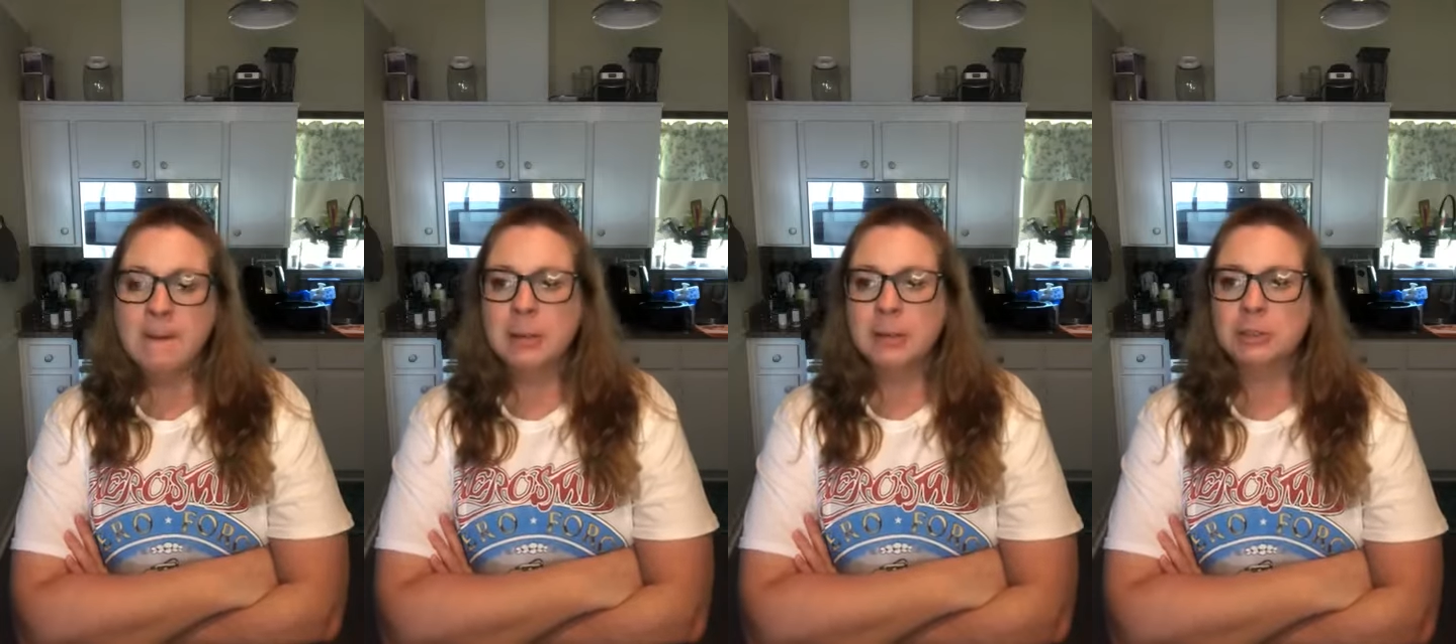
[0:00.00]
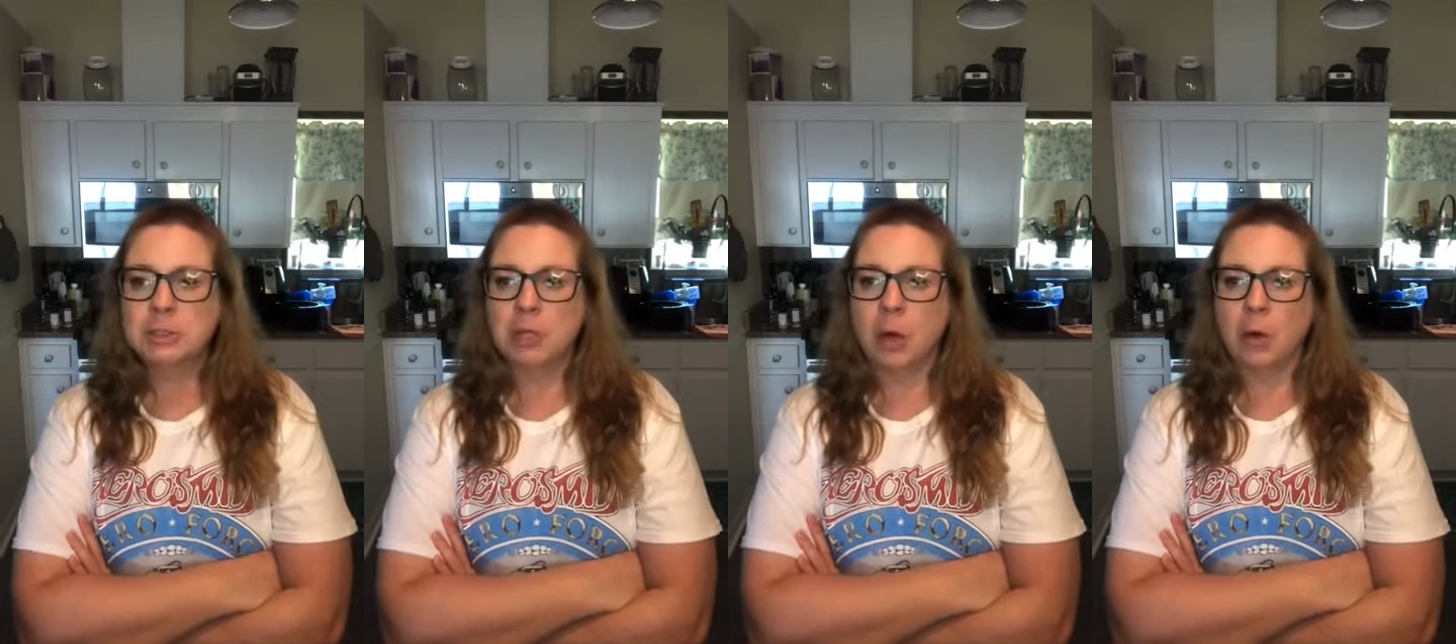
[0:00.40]

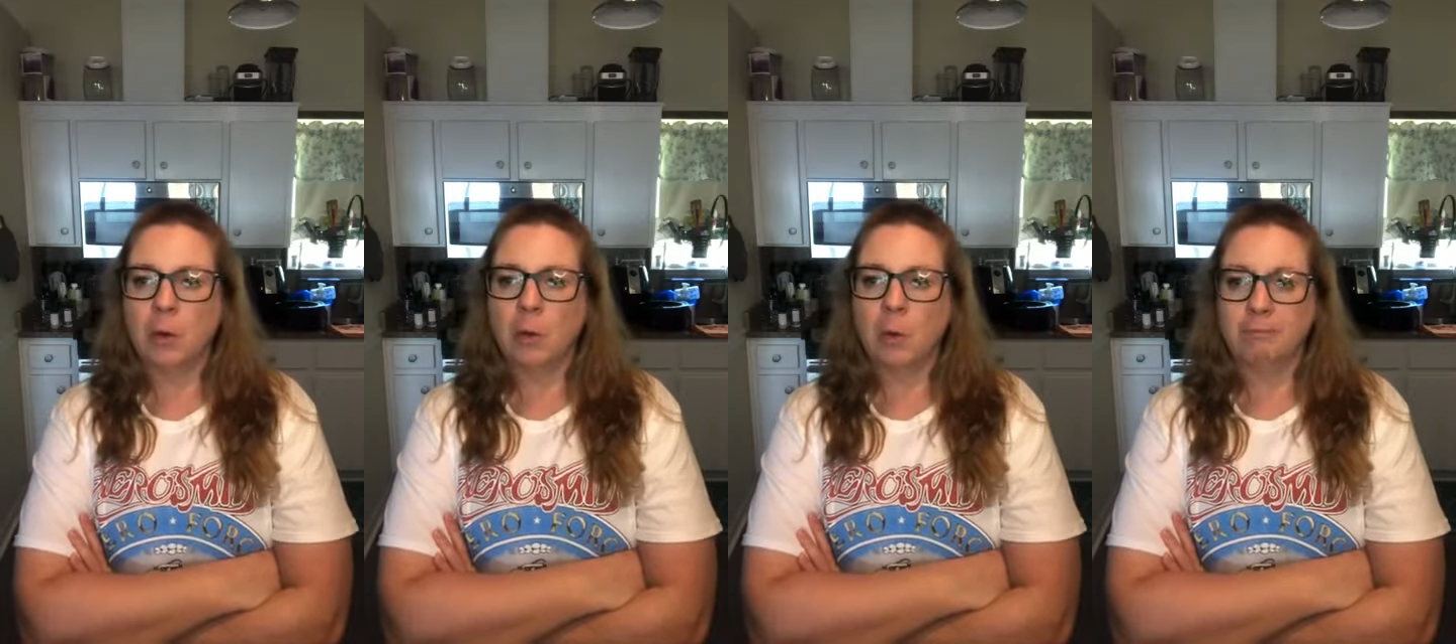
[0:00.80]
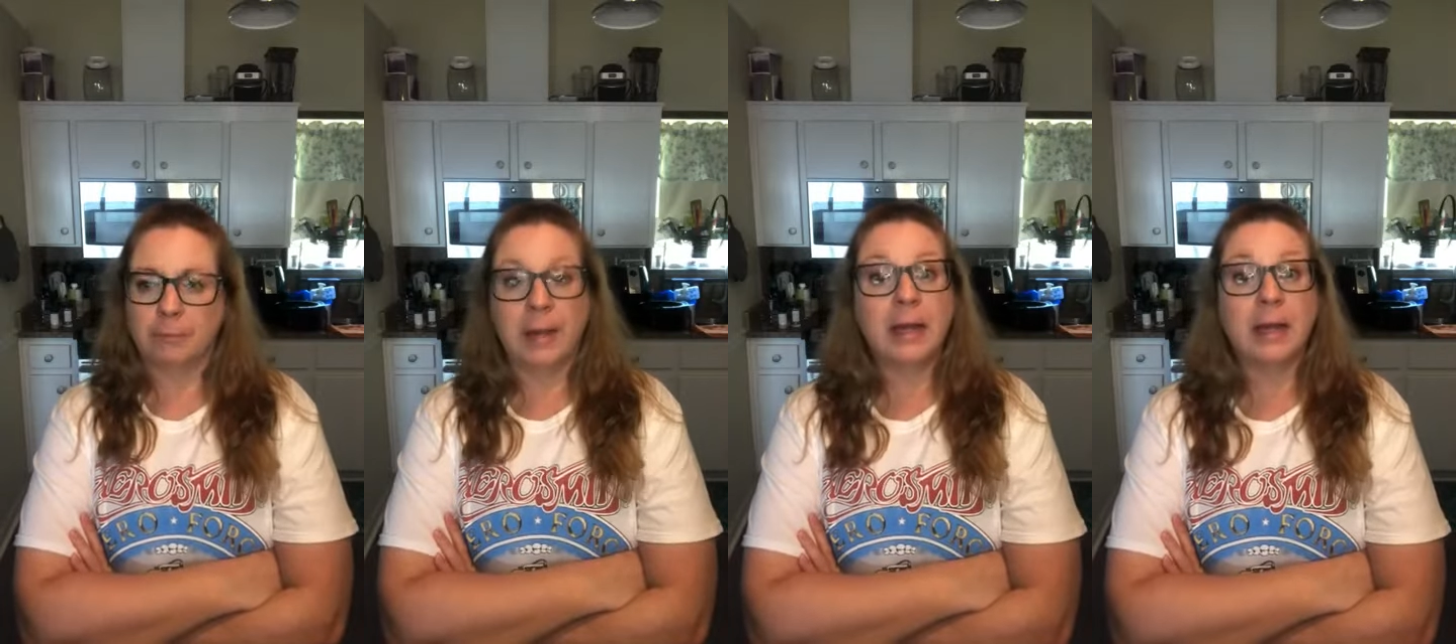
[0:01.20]
So
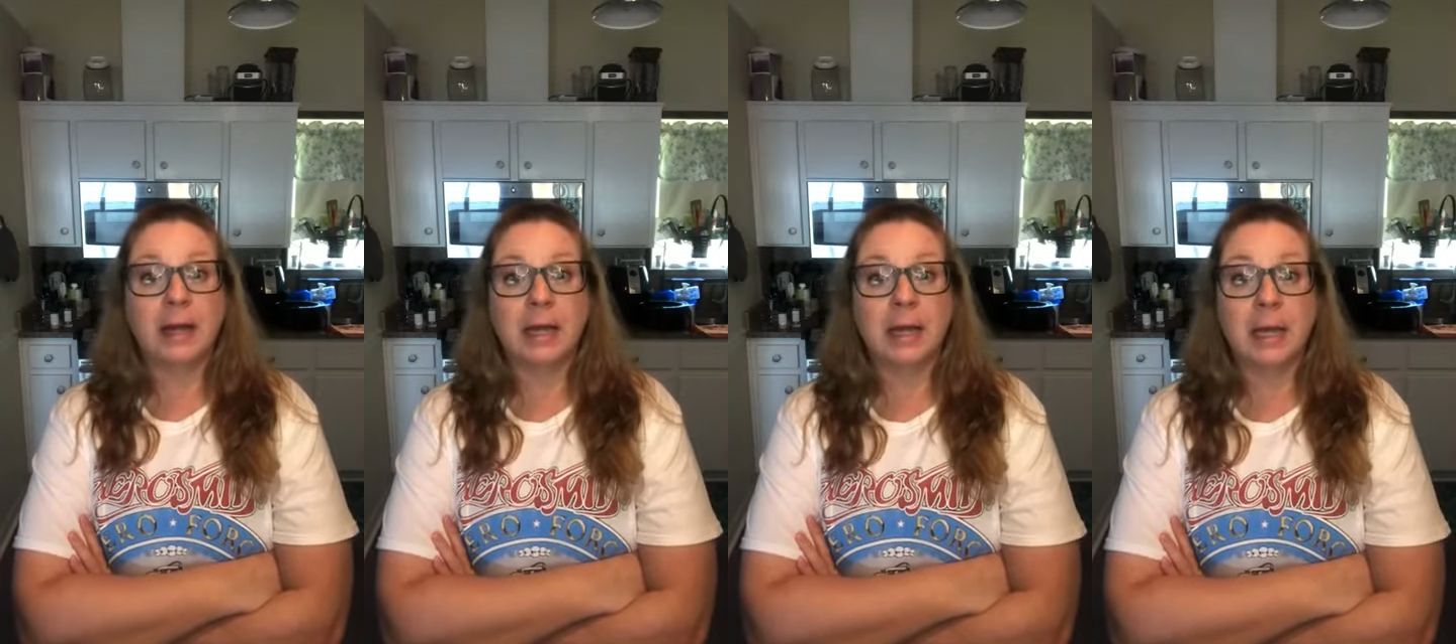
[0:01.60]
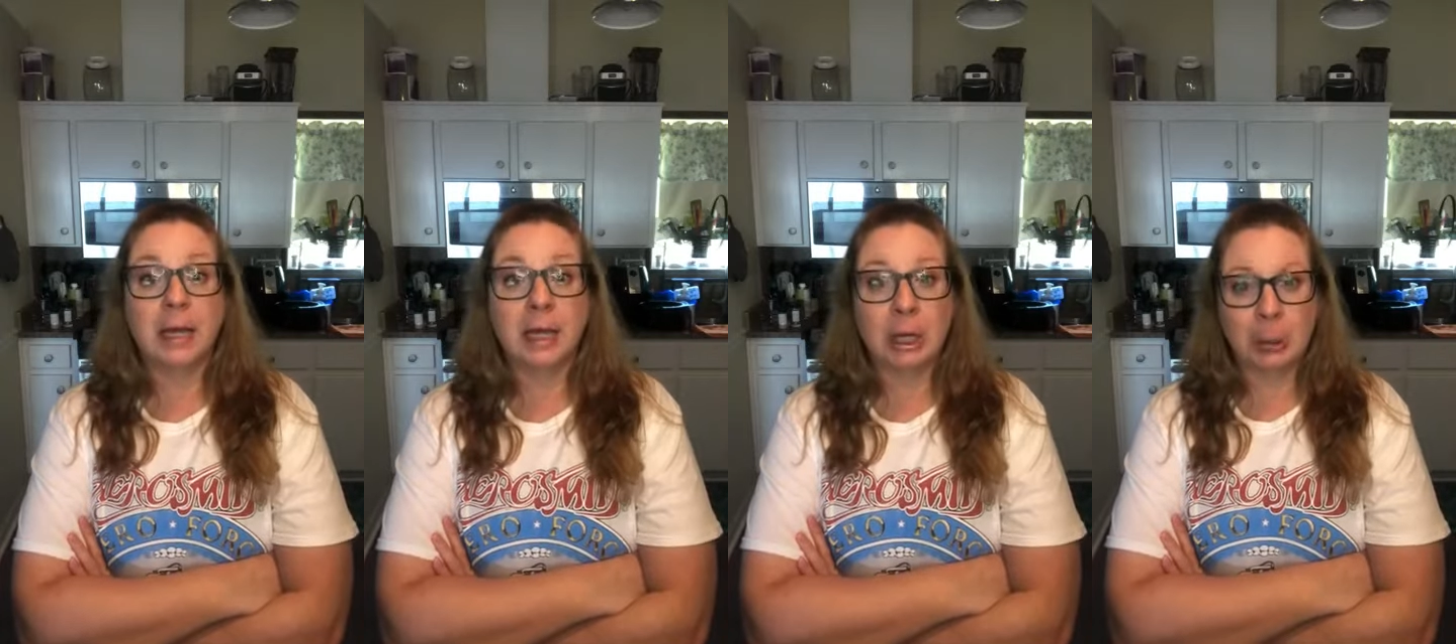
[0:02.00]
here